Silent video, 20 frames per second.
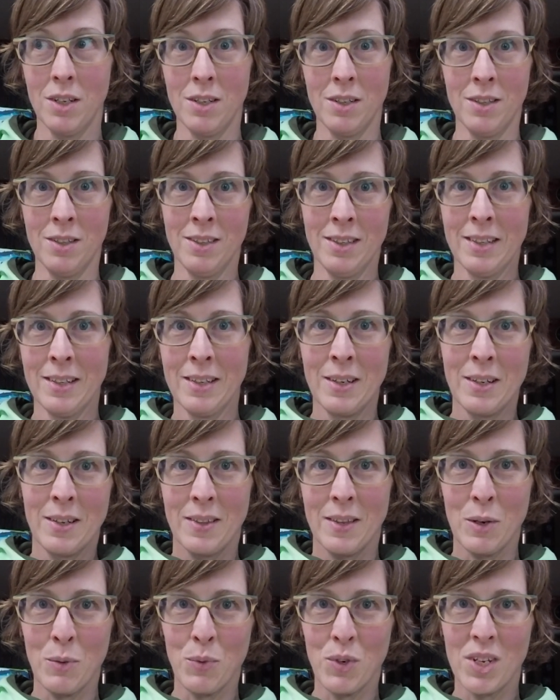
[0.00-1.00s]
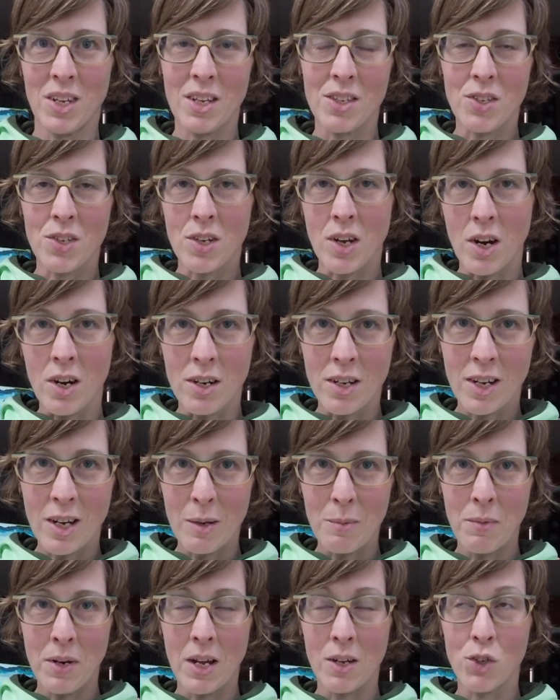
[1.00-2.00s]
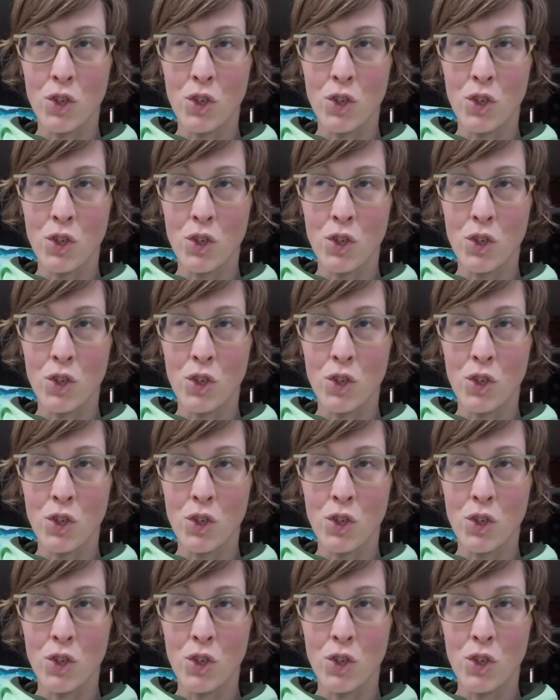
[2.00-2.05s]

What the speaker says: and then would get scared and come down.